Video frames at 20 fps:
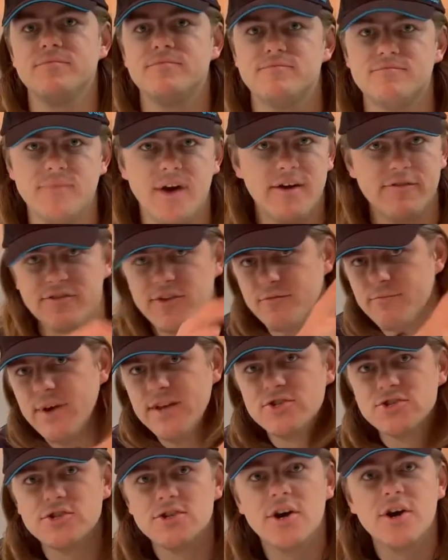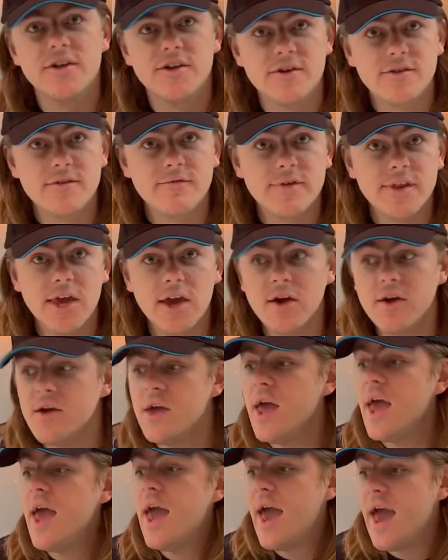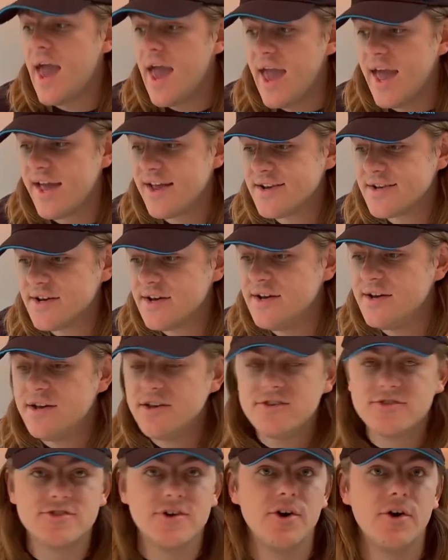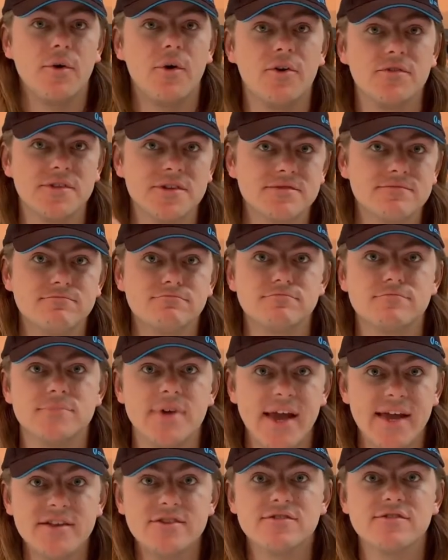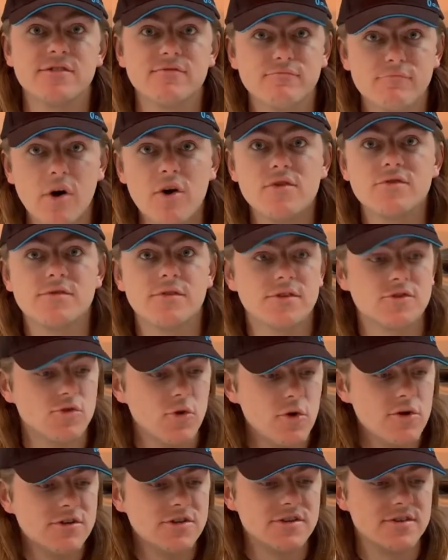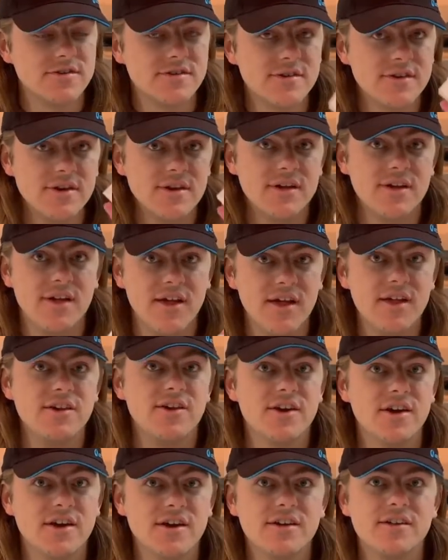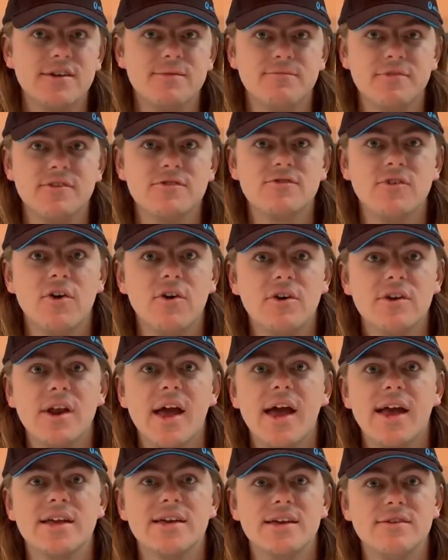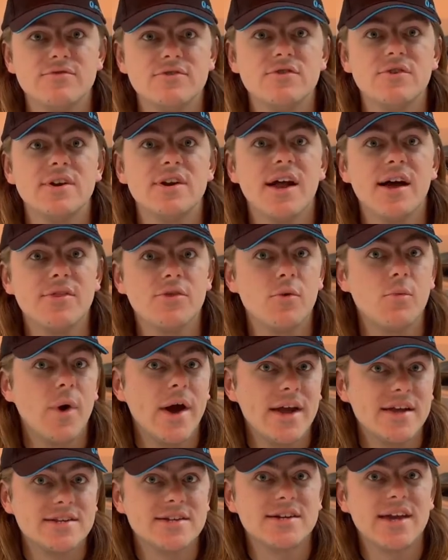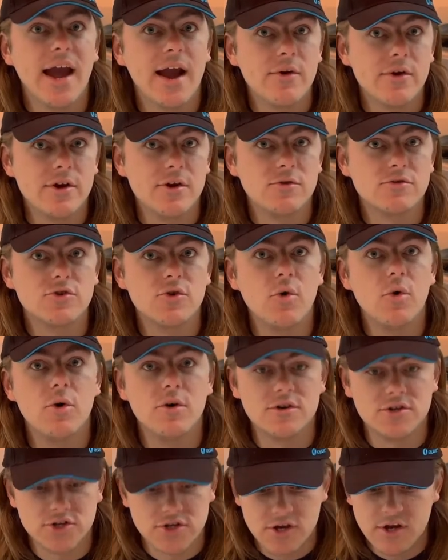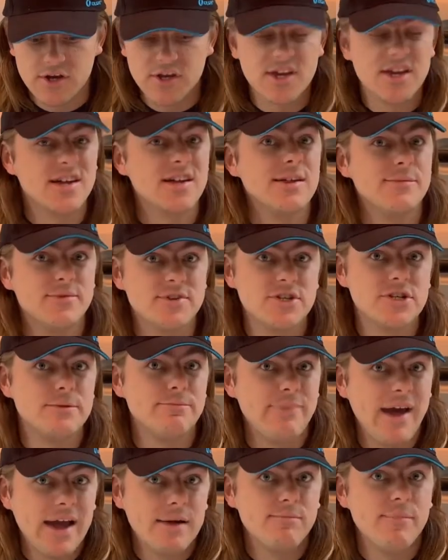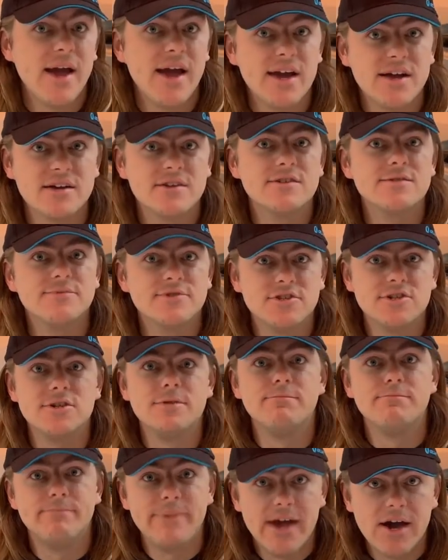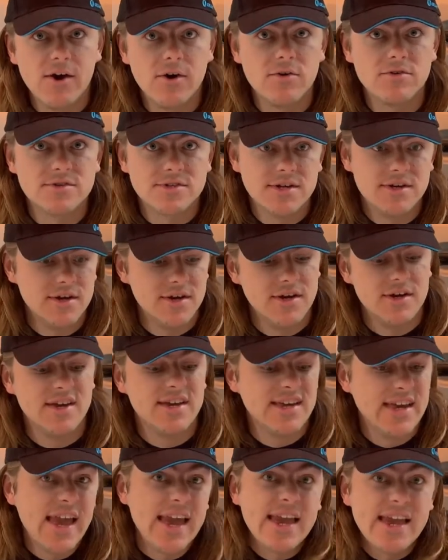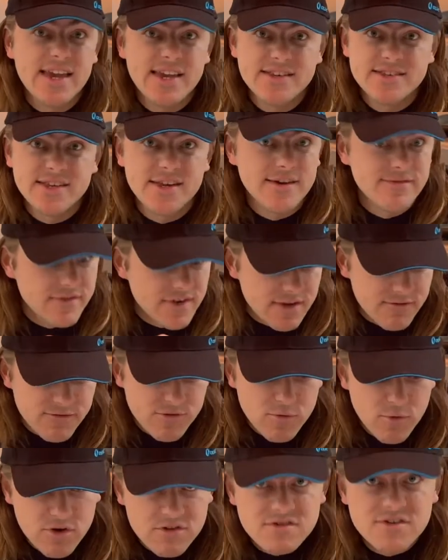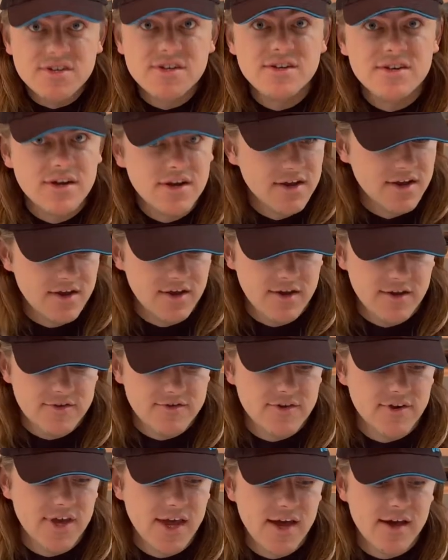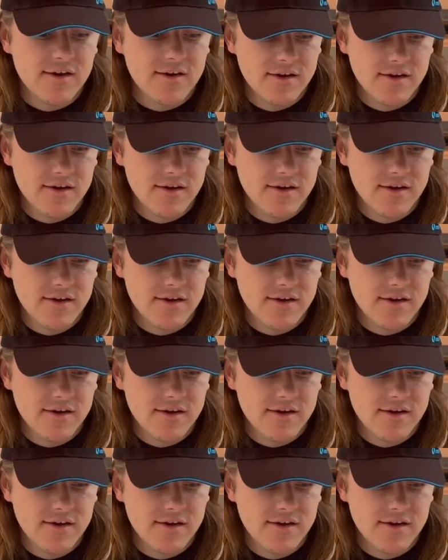I've mentioned earlier in the video. And so on the ends of most of the torches, you can clip this on and gives you another way to carry your torch. You can clip it to your backpack, clip it to your belt, keys even if you wanted. So yeah,